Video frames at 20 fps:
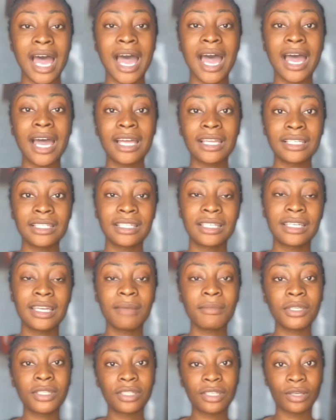And let
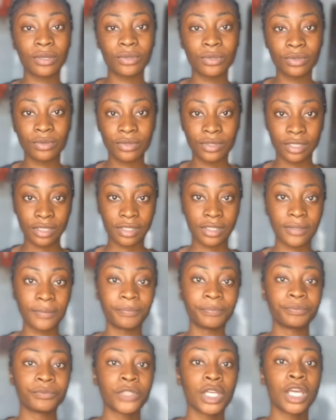me tell you this,
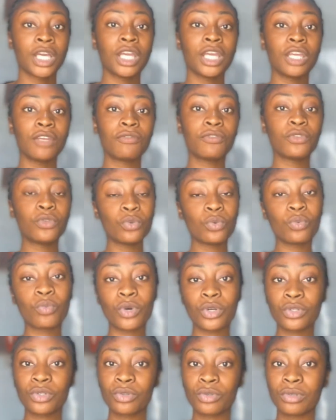if you
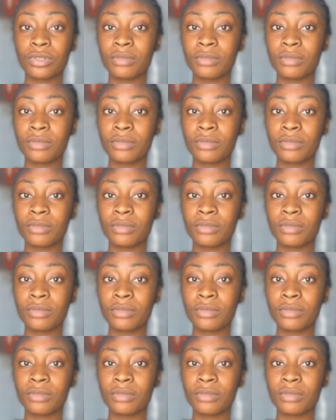want to do the